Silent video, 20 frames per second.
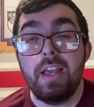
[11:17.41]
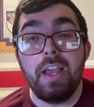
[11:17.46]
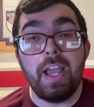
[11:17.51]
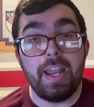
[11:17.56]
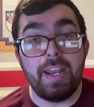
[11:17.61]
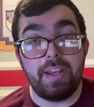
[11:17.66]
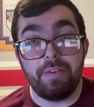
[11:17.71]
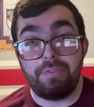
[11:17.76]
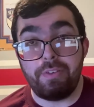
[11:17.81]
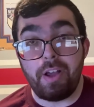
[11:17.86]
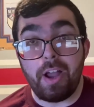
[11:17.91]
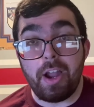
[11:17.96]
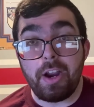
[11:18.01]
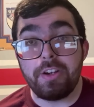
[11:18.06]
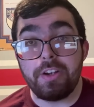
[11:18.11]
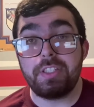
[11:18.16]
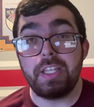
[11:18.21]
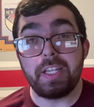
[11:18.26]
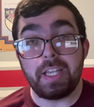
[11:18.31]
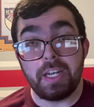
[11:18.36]
And the
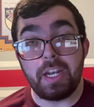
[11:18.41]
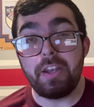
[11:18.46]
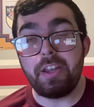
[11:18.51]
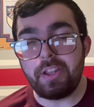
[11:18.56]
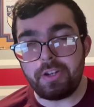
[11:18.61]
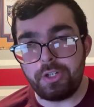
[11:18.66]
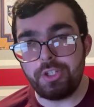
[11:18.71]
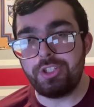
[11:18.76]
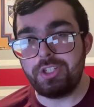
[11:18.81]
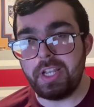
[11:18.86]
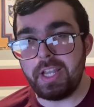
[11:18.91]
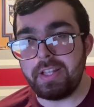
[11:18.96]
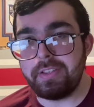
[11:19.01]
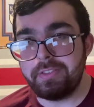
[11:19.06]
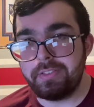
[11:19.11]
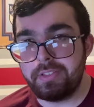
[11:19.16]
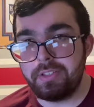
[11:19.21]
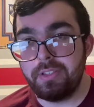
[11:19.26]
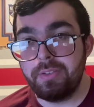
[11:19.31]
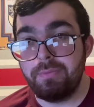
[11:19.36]
Flyers, they get another
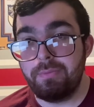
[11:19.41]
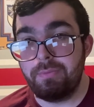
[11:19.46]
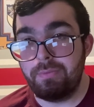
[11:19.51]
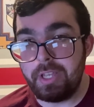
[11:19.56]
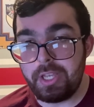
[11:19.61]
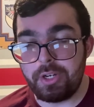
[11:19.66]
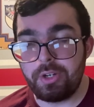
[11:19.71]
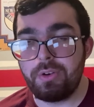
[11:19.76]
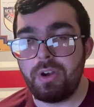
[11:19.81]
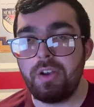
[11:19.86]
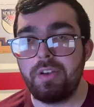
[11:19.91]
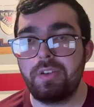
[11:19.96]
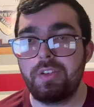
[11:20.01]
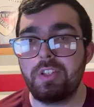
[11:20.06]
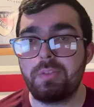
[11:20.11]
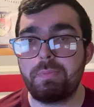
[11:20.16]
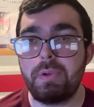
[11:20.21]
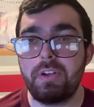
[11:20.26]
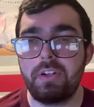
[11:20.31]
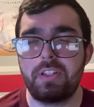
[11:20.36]
chance later on in
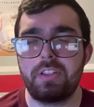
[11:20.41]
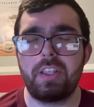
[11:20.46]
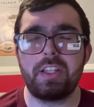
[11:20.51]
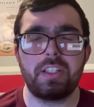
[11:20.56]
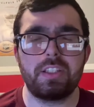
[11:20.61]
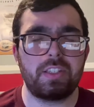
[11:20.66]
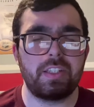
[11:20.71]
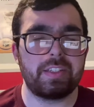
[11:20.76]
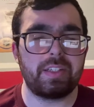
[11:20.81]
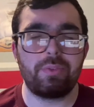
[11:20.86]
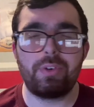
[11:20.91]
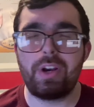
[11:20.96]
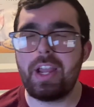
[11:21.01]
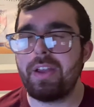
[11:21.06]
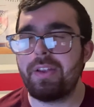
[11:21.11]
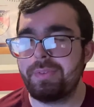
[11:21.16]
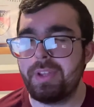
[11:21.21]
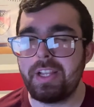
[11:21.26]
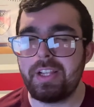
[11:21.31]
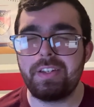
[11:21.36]
this period. I think it's like
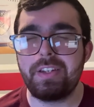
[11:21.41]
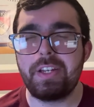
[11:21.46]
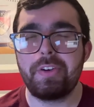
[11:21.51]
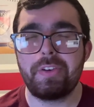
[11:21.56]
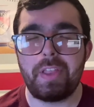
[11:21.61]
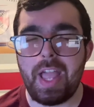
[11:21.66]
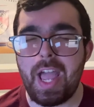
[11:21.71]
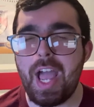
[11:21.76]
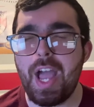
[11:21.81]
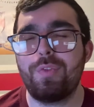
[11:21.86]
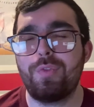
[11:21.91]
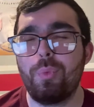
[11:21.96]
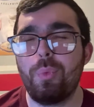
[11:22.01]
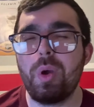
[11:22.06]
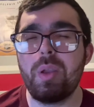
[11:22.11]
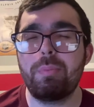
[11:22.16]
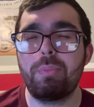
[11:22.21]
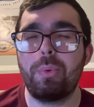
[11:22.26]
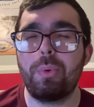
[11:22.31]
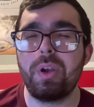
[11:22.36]
around like near the
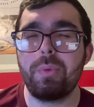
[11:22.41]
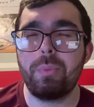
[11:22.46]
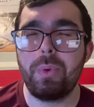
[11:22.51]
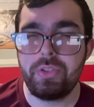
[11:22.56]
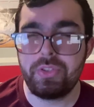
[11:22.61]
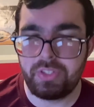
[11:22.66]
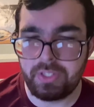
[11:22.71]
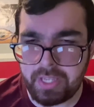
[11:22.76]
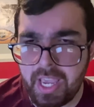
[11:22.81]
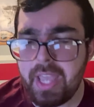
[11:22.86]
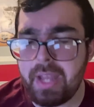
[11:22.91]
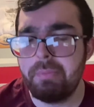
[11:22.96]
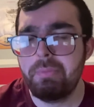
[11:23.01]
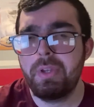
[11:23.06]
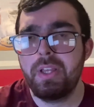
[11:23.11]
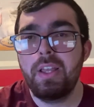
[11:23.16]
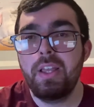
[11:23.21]
halfway point once again.